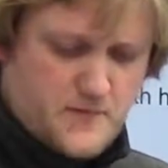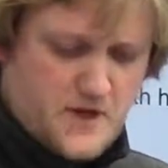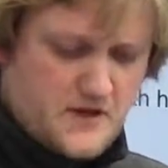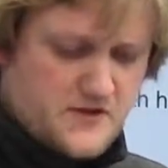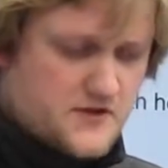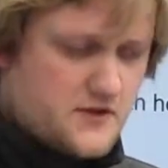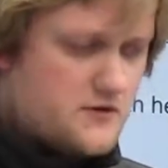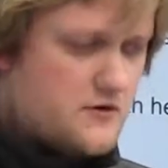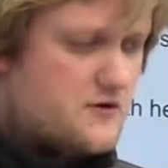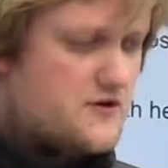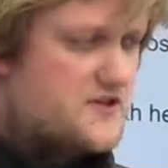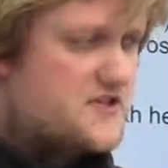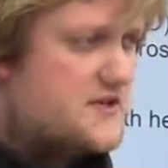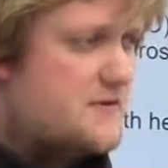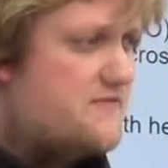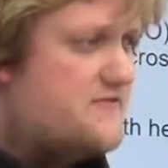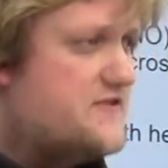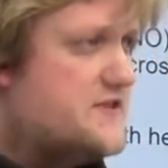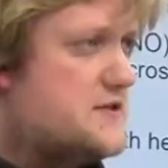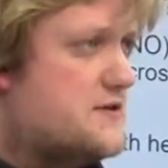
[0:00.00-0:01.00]
So there is
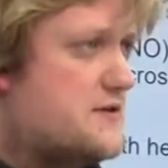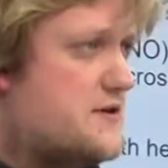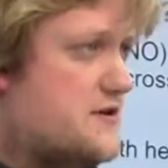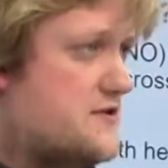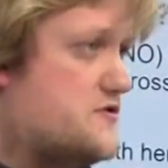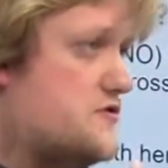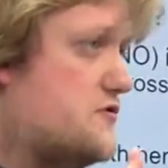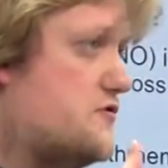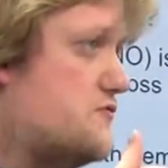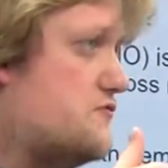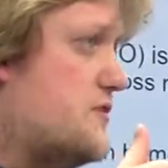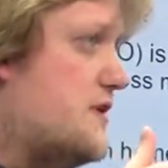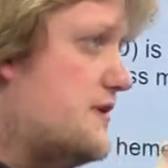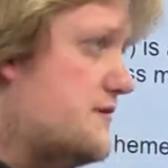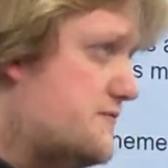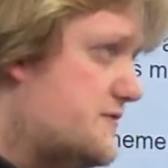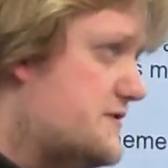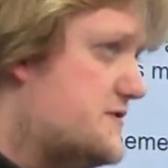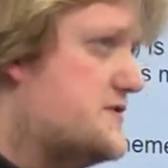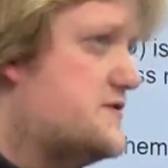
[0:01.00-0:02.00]
some physiological
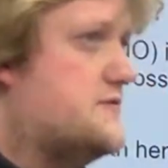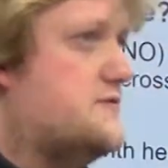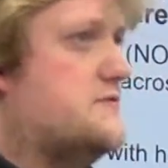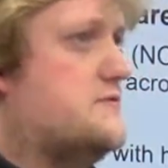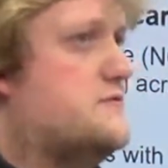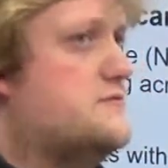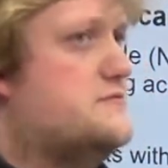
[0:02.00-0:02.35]
relevance to